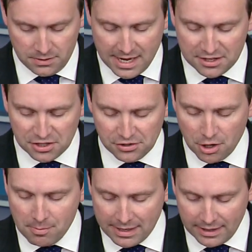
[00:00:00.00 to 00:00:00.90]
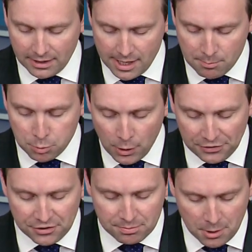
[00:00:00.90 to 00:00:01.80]
Nations that are making
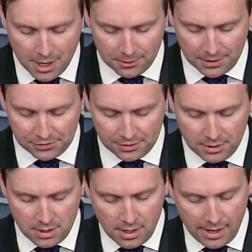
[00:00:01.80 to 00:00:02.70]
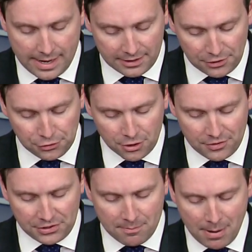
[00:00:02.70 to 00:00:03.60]
impressive progress and can serve
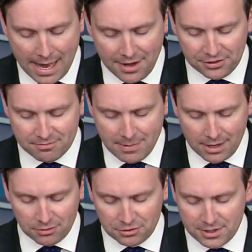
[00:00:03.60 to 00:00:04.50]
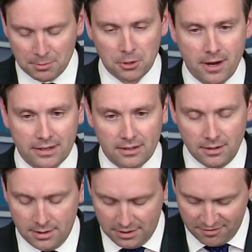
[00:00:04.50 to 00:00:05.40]
as a positive model for democratic
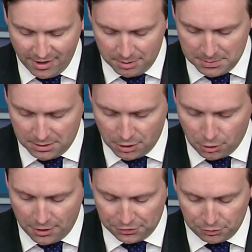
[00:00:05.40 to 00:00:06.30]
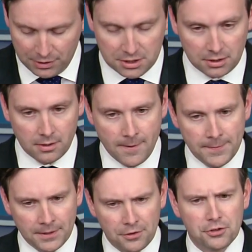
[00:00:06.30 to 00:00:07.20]
development across the region.
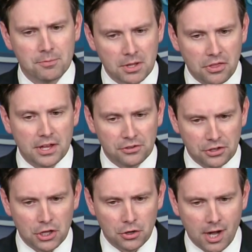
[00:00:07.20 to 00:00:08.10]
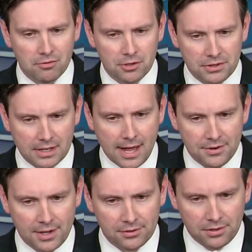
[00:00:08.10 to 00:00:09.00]
Some of the things that they'll cover in the
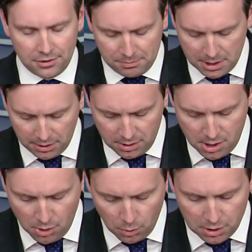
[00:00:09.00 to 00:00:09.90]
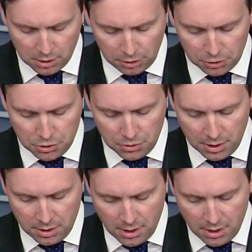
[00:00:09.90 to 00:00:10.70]
context of this meeting would include